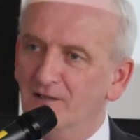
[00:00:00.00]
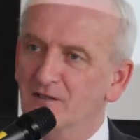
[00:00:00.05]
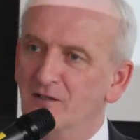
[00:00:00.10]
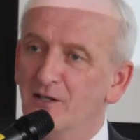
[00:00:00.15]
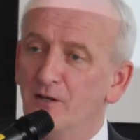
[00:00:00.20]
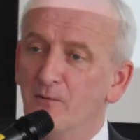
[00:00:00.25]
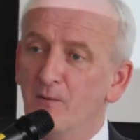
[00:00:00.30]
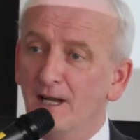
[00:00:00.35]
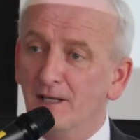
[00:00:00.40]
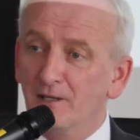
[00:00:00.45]
So
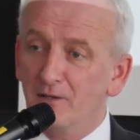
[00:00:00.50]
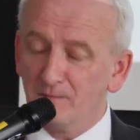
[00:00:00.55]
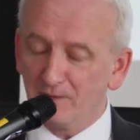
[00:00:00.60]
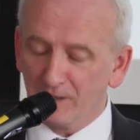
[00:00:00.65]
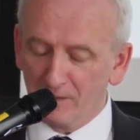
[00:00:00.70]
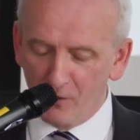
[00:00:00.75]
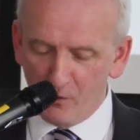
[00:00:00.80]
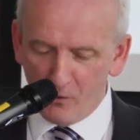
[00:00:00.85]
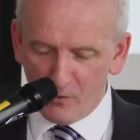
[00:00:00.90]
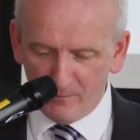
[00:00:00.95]
you're welcome
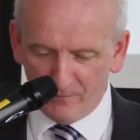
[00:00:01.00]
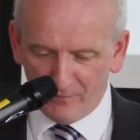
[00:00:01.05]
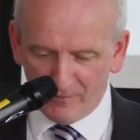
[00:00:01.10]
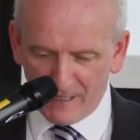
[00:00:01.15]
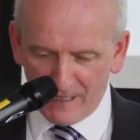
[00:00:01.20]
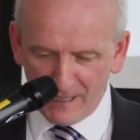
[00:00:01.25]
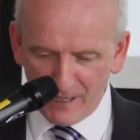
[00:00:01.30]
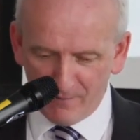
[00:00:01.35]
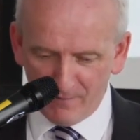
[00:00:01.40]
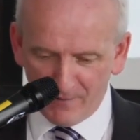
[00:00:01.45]
to the home of
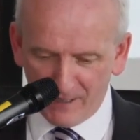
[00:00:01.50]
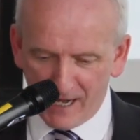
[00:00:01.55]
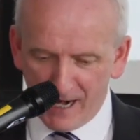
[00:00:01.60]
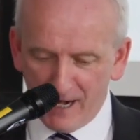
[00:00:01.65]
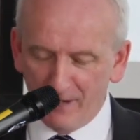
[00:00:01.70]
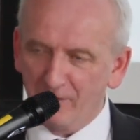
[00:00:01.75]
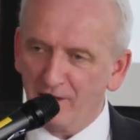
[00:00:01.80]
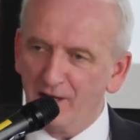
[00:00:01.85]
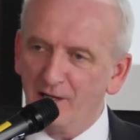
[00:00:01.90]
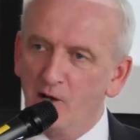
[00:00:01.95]
the Liam
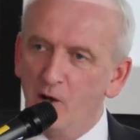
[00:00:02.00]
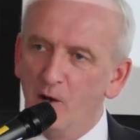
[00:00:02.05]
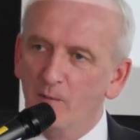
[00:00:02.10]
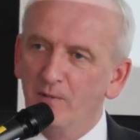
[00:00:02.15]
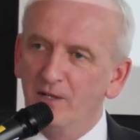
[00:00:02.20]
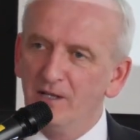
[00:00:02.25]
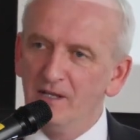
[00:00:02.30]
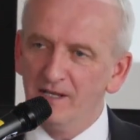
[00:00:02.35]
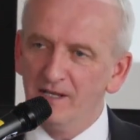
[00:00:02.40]
McCarthy Cup,